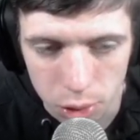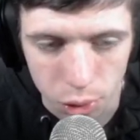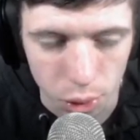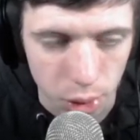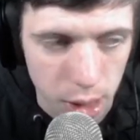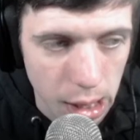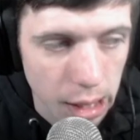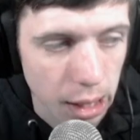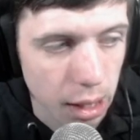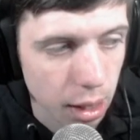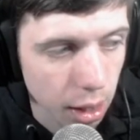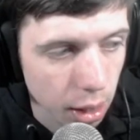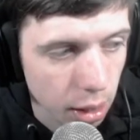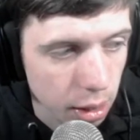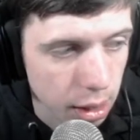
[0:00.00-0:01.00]
So
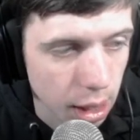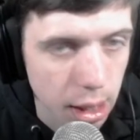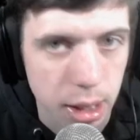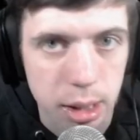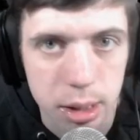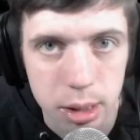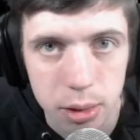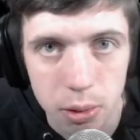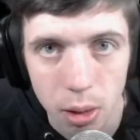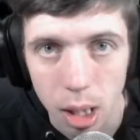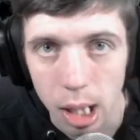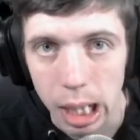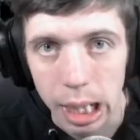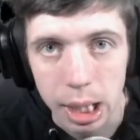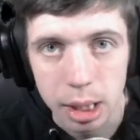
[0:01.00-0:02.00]
that, guys,
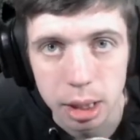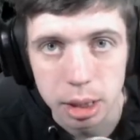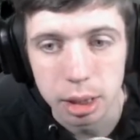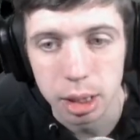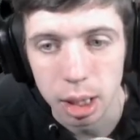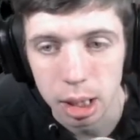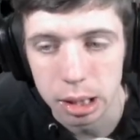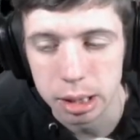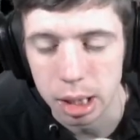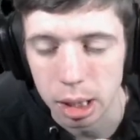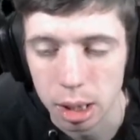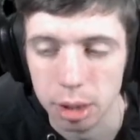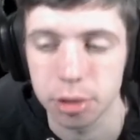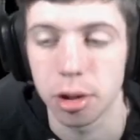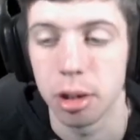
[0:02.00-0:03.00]
is
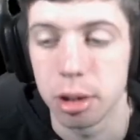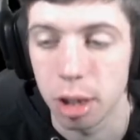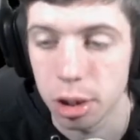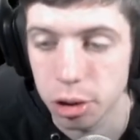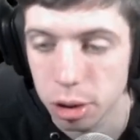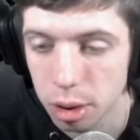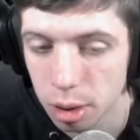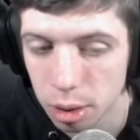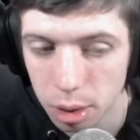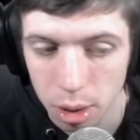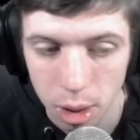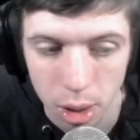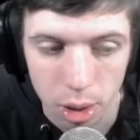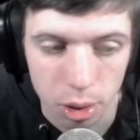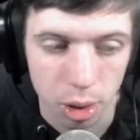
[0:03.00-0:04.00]
Stinger transition.
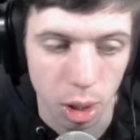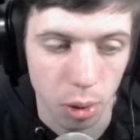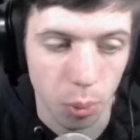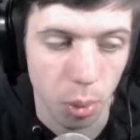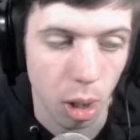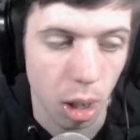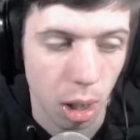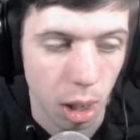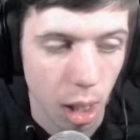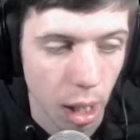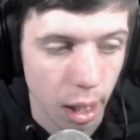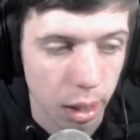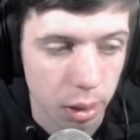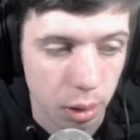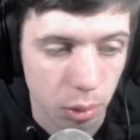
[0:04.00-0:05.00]
Now what
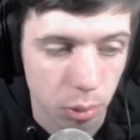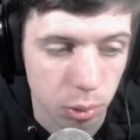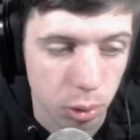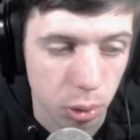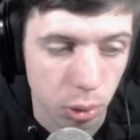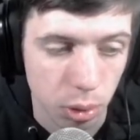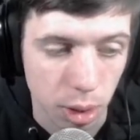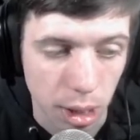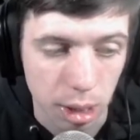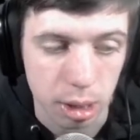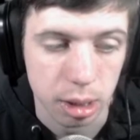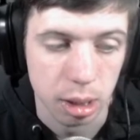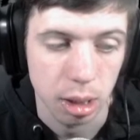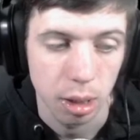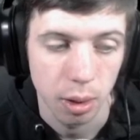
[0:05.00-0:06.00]
I will do
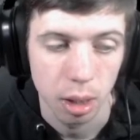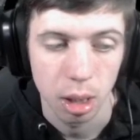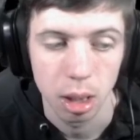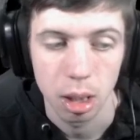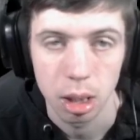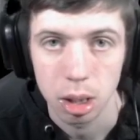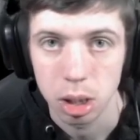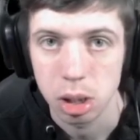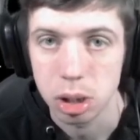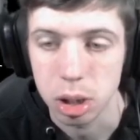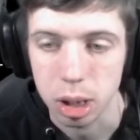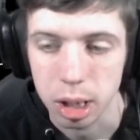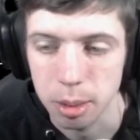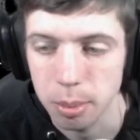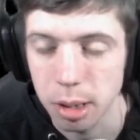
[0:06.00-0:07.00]
is,
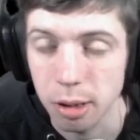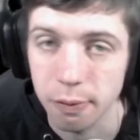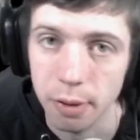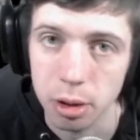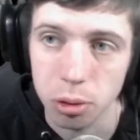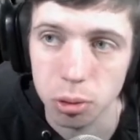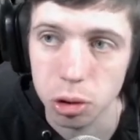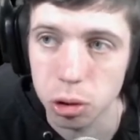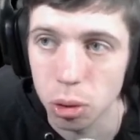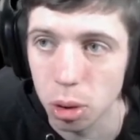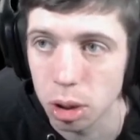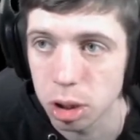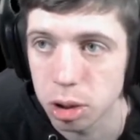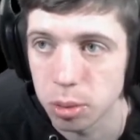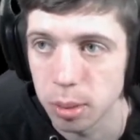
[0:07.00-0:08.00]
to keep these videos
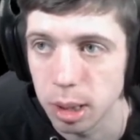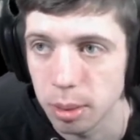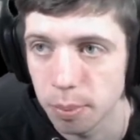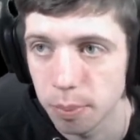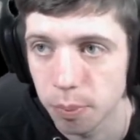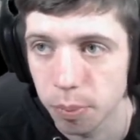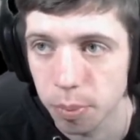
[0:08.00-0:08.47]
short and sweet,